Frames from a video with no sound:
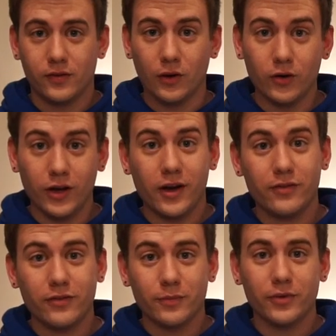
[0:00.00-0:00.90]
So I
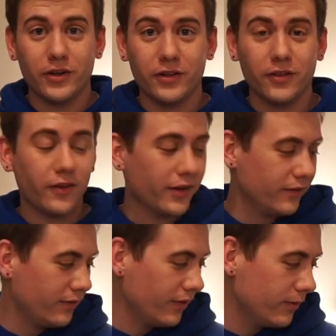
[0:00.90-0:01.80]
have completed the
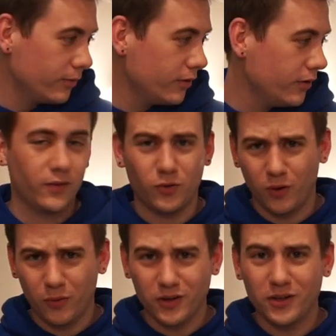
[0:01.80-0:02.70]
lightsaber.
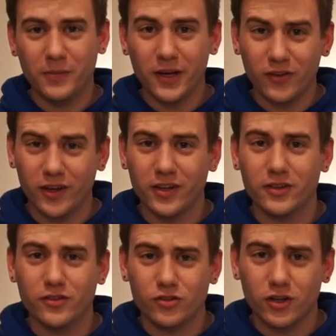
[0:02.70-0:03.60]
So I wanted to make like an
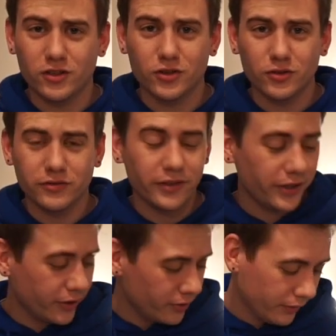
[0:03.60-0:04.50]
instructional
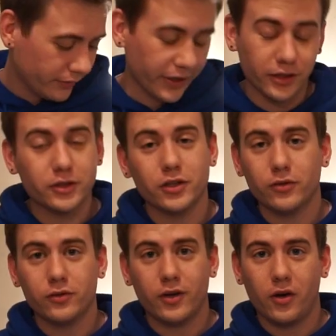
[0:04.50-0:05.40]
video. Kind of
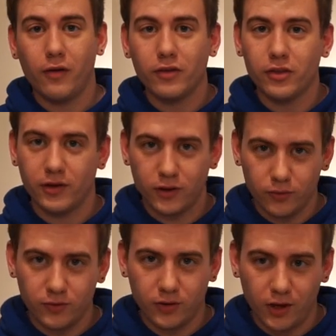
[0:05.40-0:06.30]
shows how everything
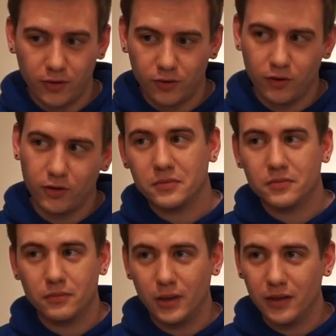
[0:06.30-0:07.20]
goes together.
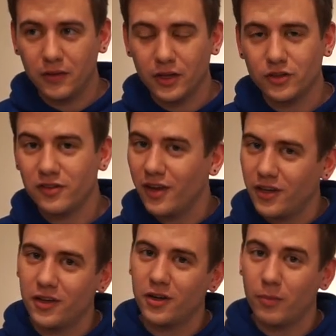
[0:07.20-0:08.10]
Mainly just
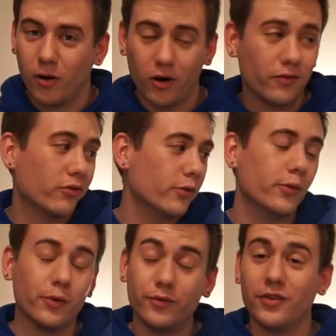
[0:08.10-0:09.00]
taking it apart for
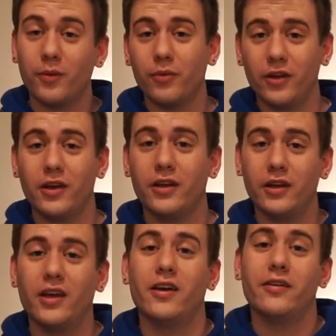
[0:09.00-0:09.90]
removing the blade
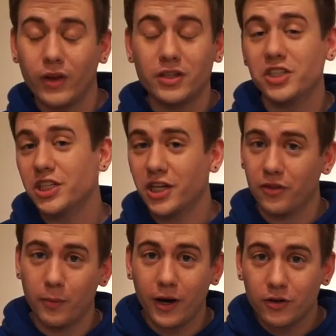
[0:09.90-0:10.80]
and changing
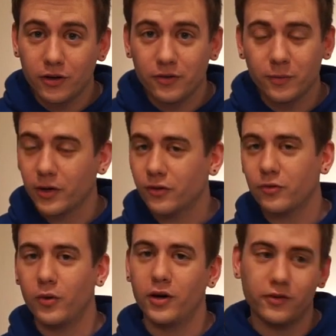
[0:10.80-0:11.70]
out the batteries, but I
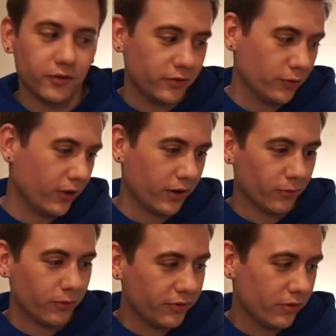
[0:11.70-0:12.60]
also wanted to do like a
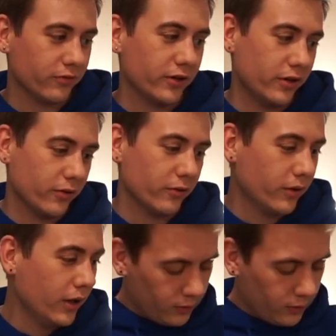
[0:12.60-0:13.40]
reveal video.